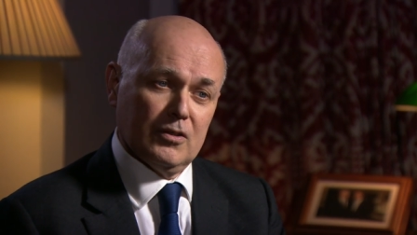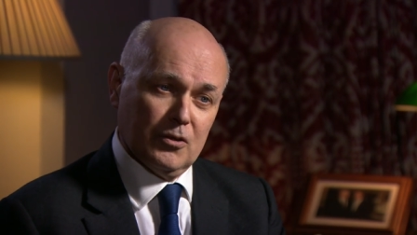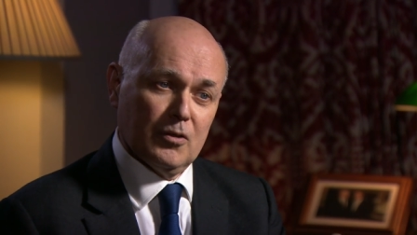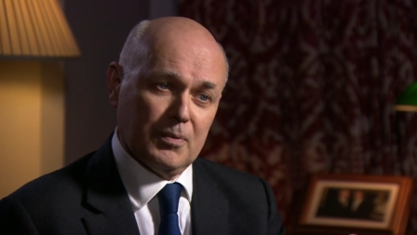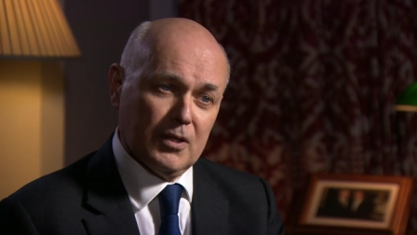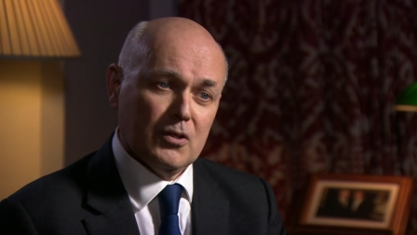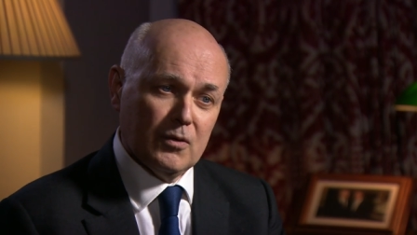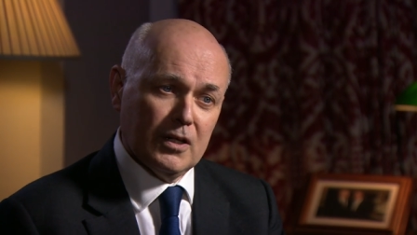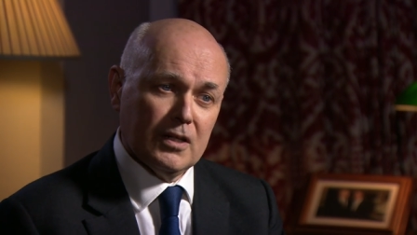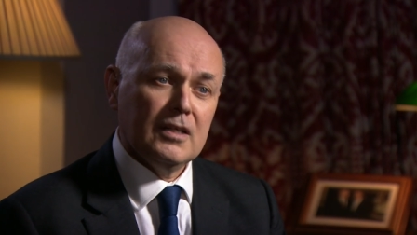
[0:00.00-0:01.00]
European
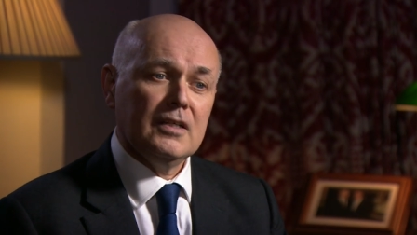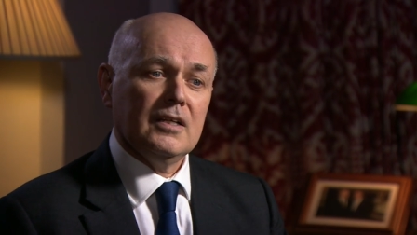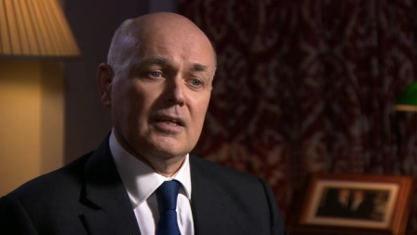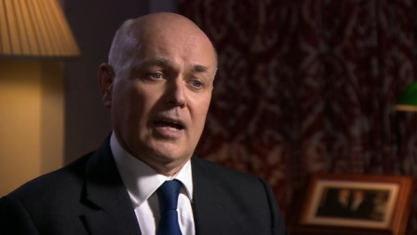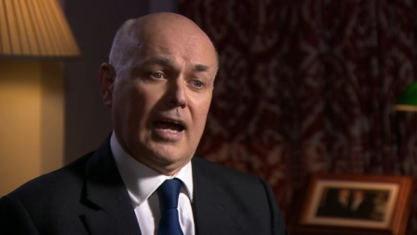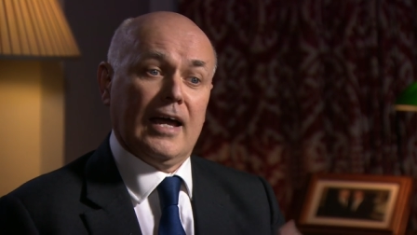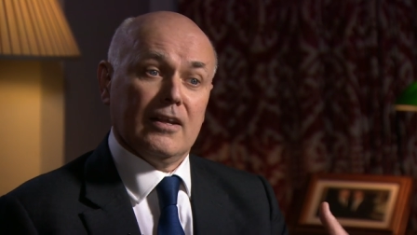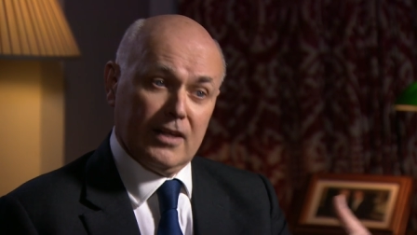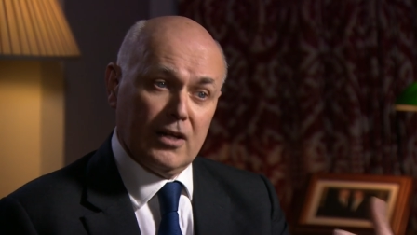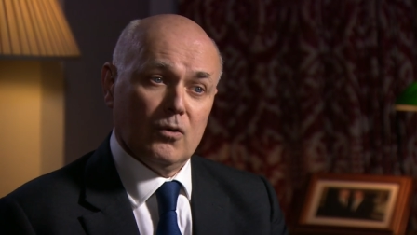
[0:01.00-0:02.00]
Union
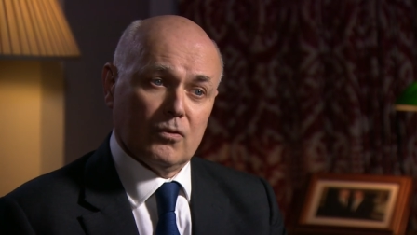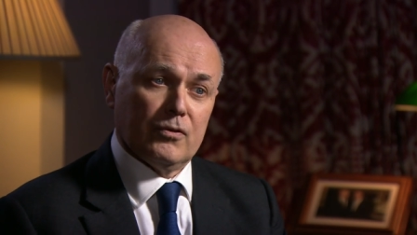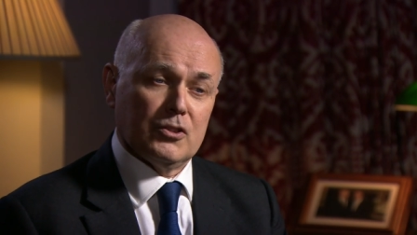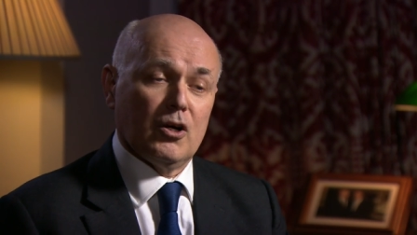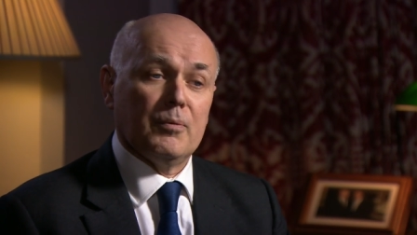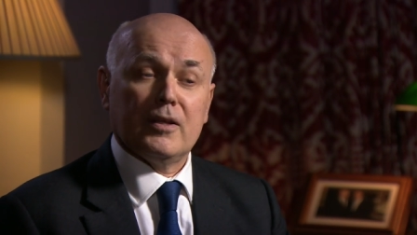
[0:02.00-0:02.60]
and then look for a job.